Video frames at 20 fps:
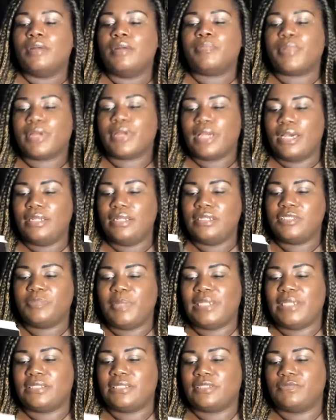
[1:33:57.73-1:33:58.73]
Berkana
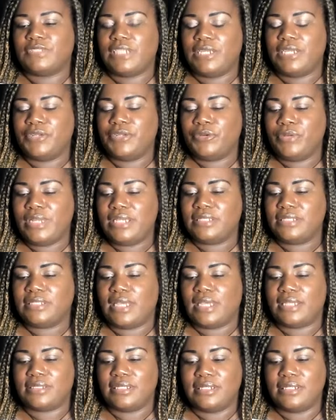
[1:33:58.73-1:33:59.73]
speaks of tenderness
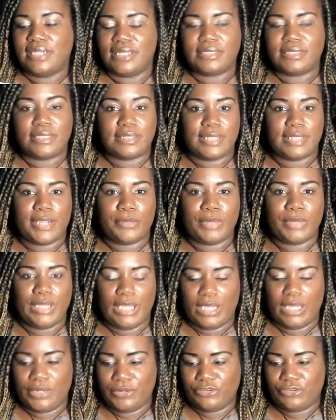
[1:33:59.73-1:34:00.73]
as a necessary
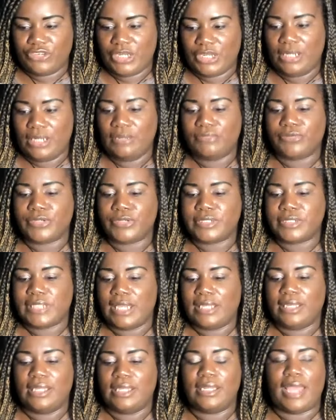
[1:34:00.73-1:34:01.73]
energy for
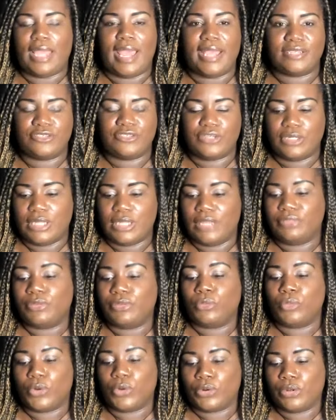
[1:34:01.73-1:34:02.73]
taking action in
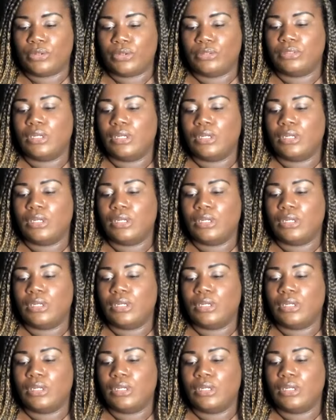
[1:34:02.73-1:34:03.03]
the world.